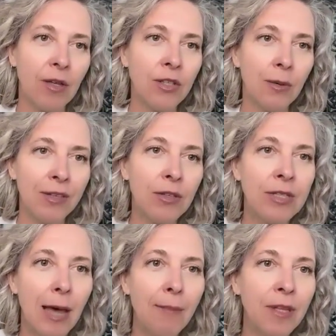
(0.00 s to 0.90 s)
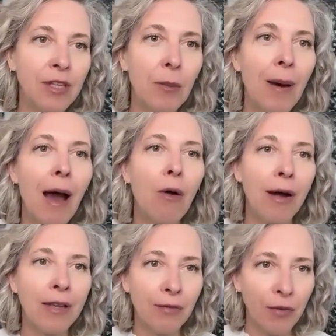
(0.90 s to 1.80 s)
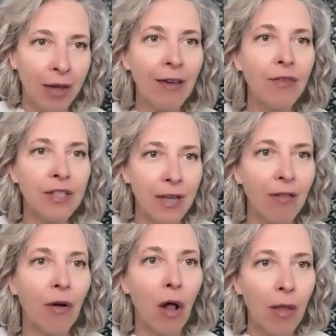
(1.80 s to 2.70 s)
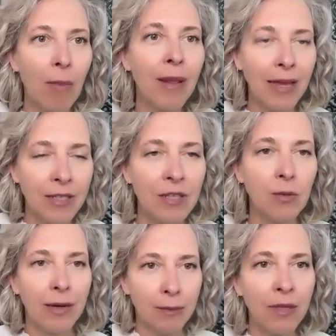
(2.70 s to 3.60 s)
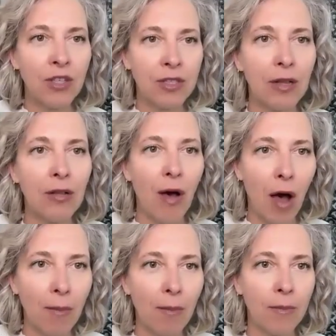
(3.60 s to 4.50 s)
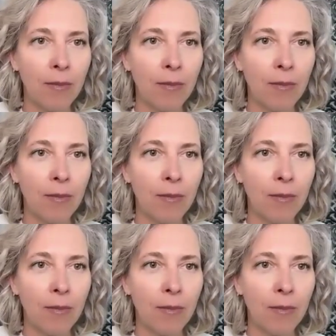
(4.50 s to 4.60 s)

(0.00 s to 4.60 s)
So when you stepped in your power and you forgave yourself all the places where you beat yourself up,